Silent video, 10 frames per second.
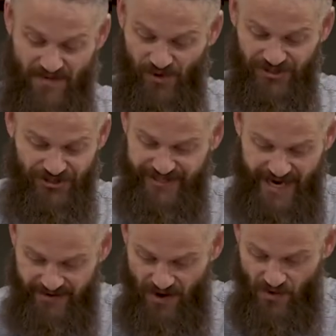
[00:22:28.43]
We should
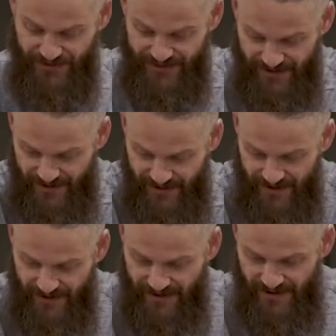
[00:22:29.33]
take note.
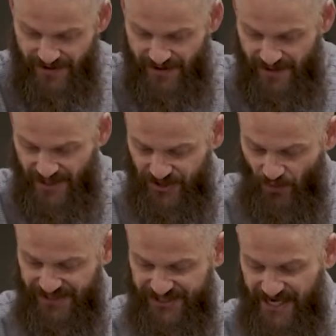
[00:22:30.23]
So
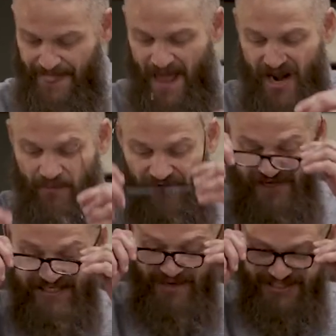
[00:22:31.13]
we see a number of
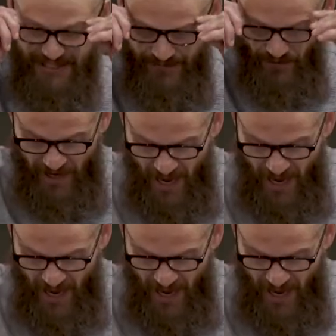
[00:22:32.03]
things. I'm going to skip through